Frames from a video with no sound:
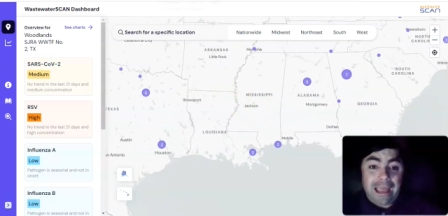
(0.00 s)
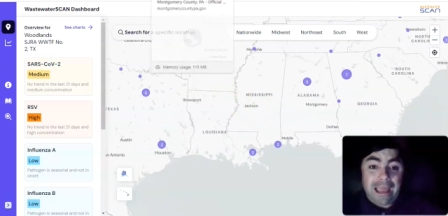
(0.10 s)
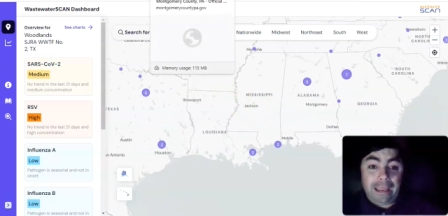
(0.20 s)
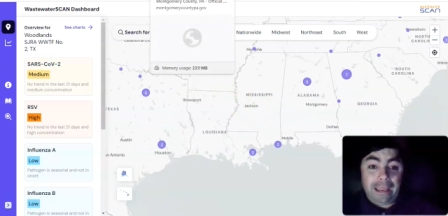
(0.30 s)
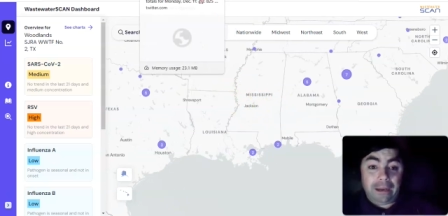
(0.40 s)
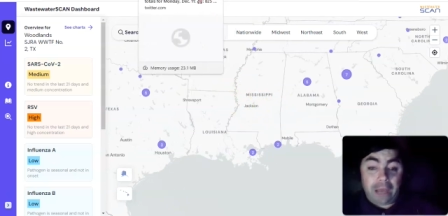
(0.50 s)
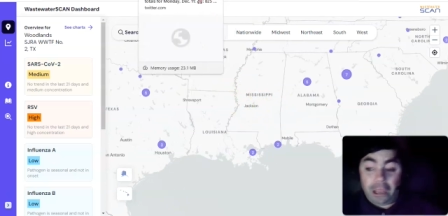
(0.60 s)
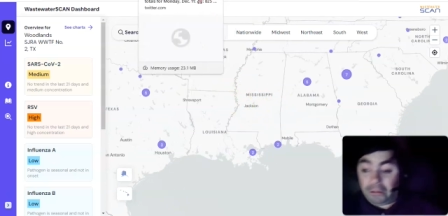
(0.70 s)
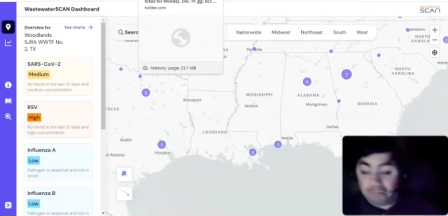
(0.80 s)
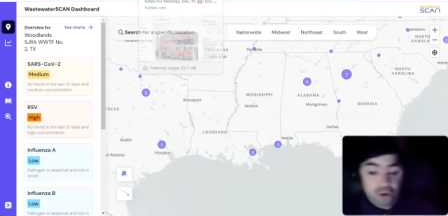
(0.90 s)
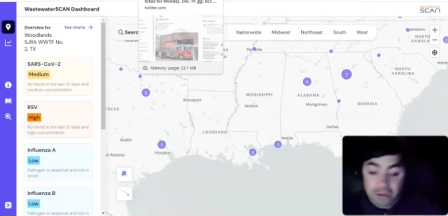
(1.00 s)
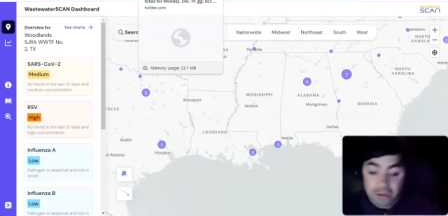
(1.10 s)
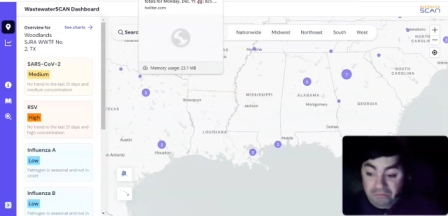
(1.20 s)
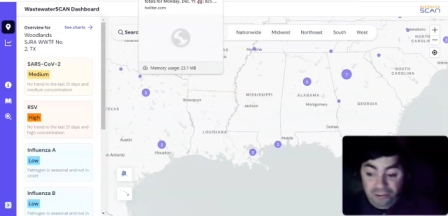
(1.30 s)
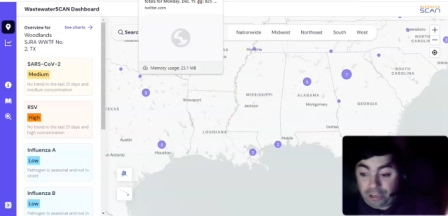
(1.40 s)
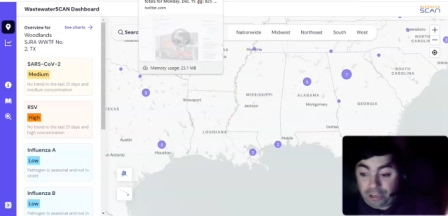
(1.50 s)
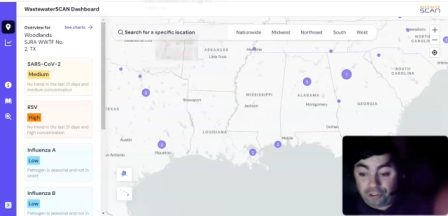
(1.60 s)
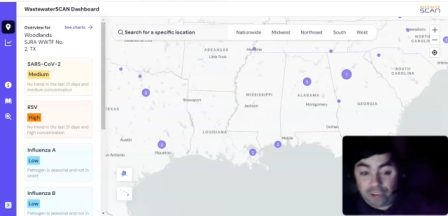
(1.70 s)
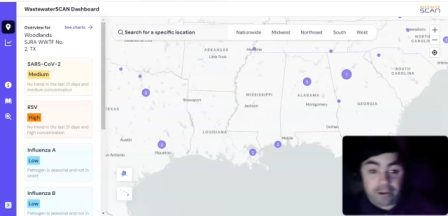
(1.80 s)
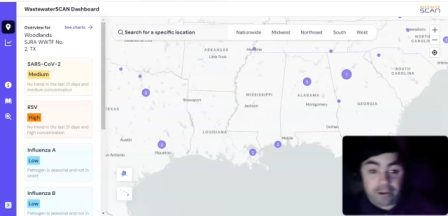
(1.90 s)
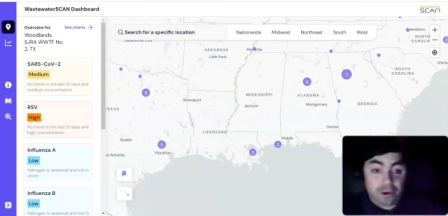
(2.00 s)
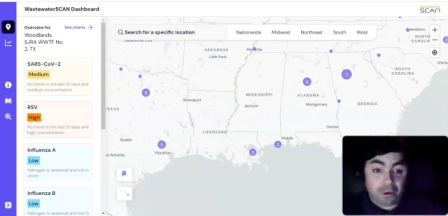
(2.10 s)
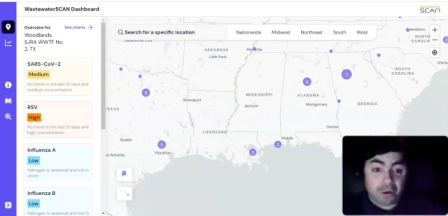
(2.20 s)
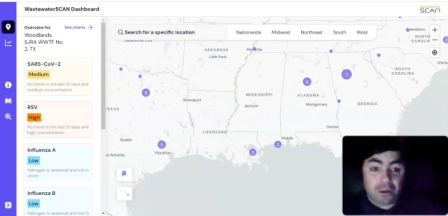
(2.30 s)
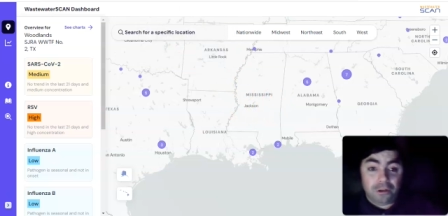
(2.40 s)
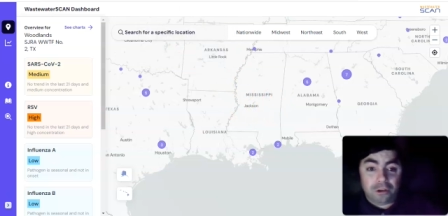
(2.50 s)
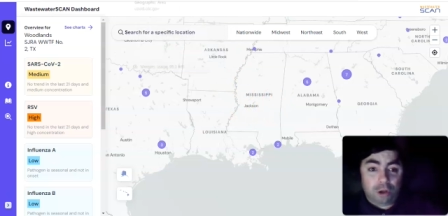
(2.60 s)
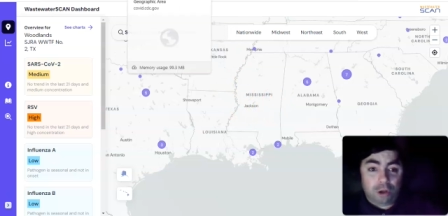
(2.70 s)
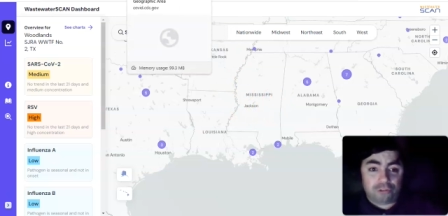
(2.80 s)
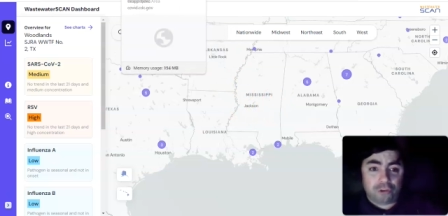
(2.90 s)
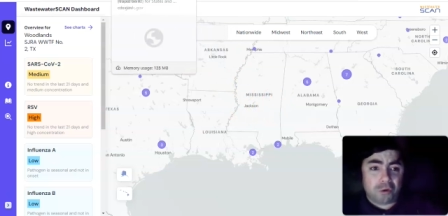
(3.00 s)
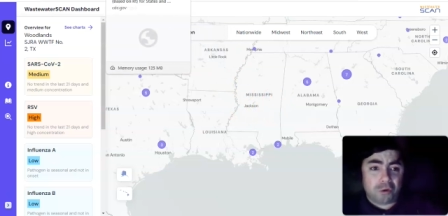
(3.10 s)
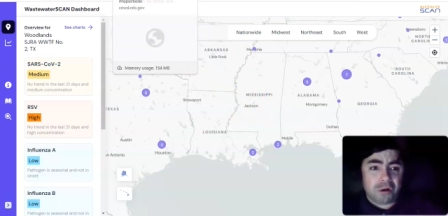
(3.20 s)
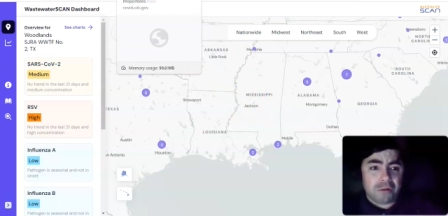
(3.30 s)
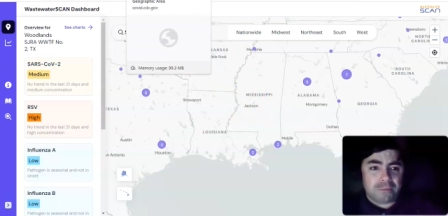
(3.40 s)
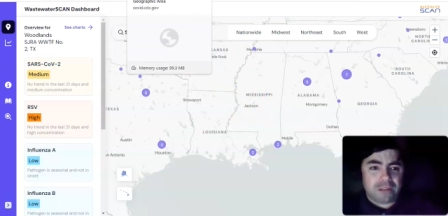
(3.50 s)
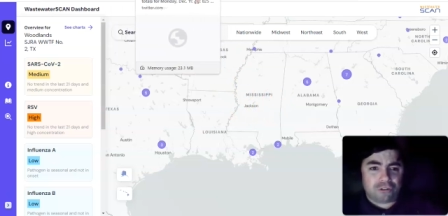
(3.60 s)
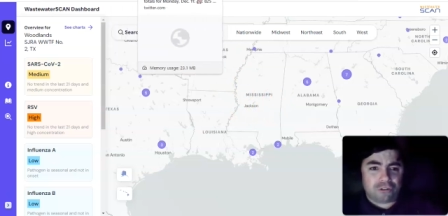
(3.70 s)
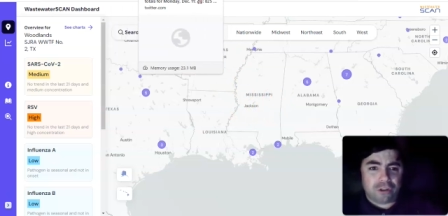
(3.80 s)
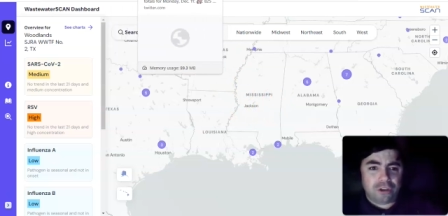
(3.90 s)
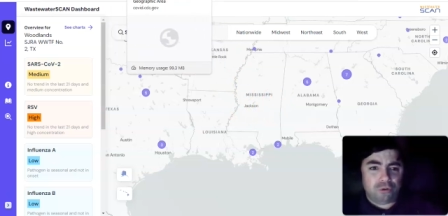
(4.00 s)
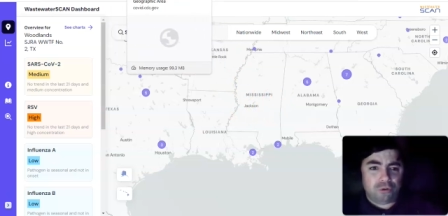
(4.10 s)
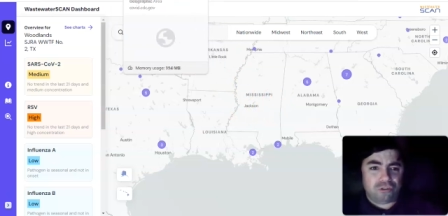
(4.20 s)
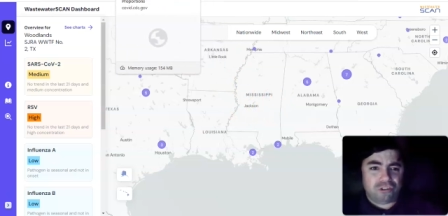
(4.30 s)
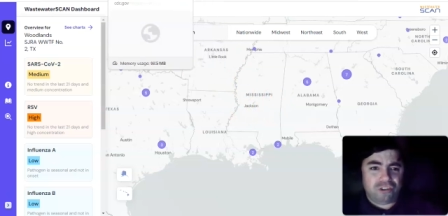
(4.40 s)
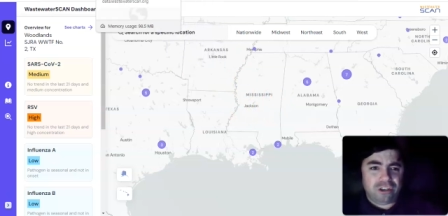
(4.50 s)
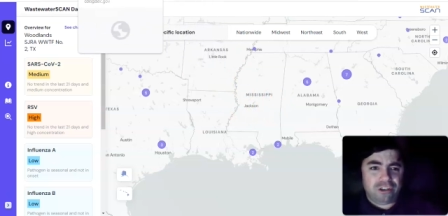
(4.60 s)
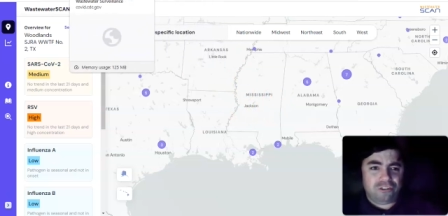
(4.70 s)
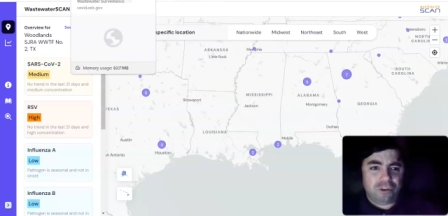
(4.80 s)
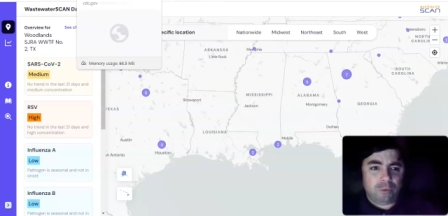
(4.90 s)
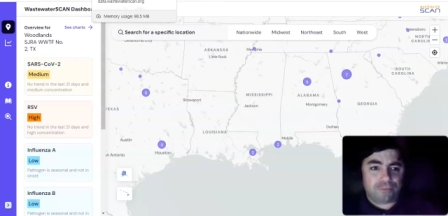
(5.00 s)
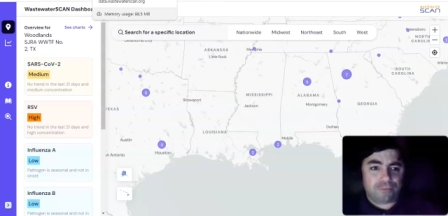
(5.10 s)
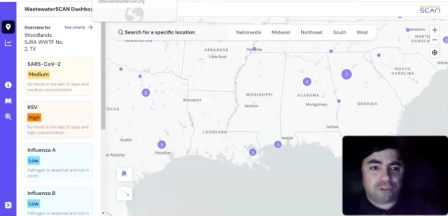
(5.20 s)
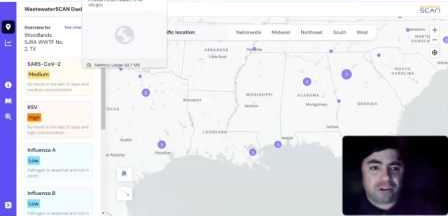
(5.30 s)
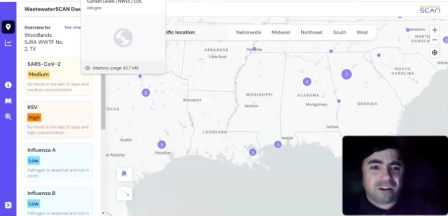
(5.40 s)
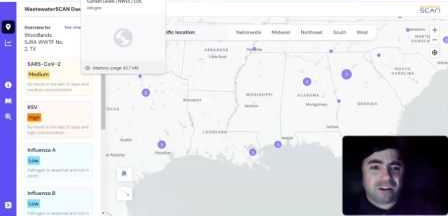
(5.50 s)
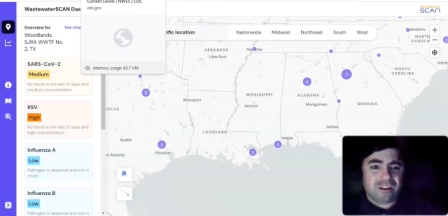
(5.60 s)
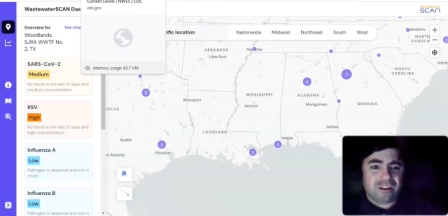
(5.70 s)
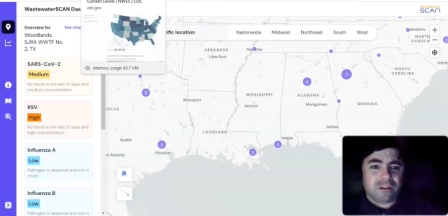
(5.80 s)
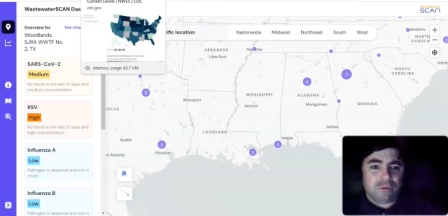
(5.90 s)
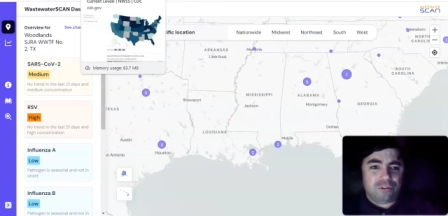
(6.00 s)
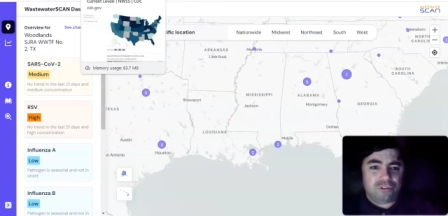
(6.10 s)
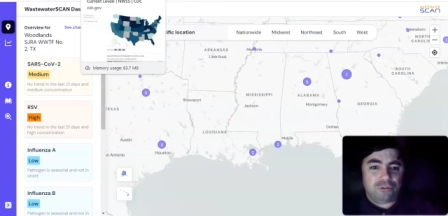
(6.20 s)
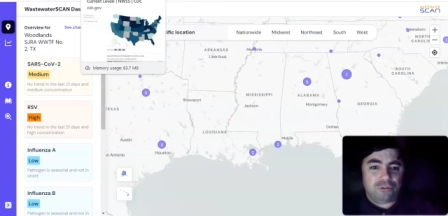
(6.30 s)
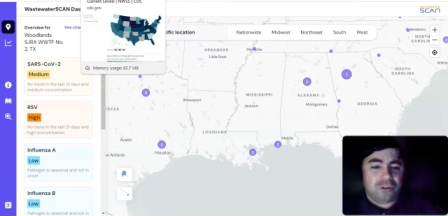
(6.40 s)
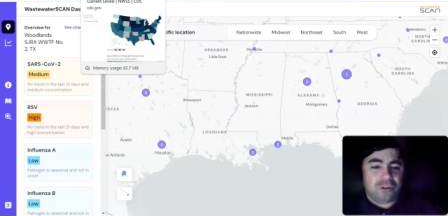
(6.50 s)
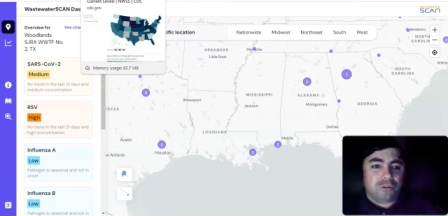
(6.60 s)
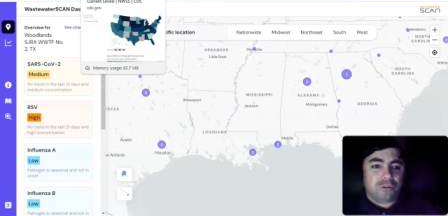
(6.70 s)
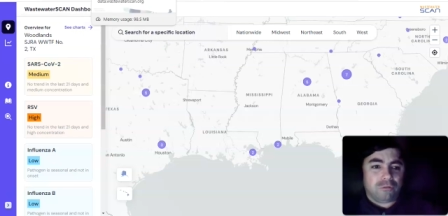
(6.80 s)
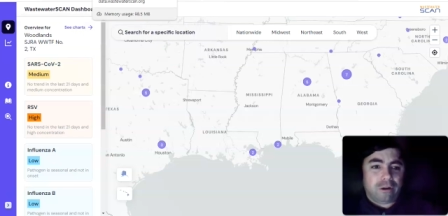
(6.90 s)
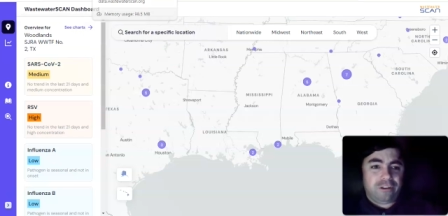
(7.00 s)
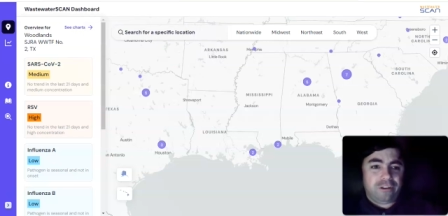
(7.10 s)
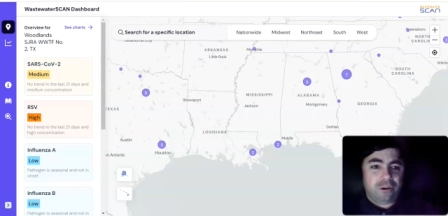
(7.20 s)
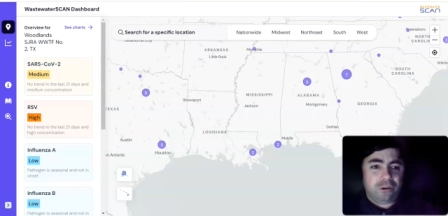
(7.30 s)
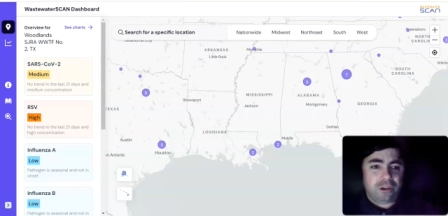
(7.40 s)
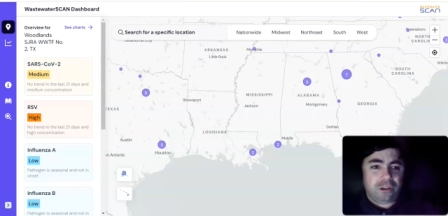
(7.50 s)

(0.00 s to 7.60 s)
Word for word: And you can check this out here. You can also potentially use the CDC website, which is right here. You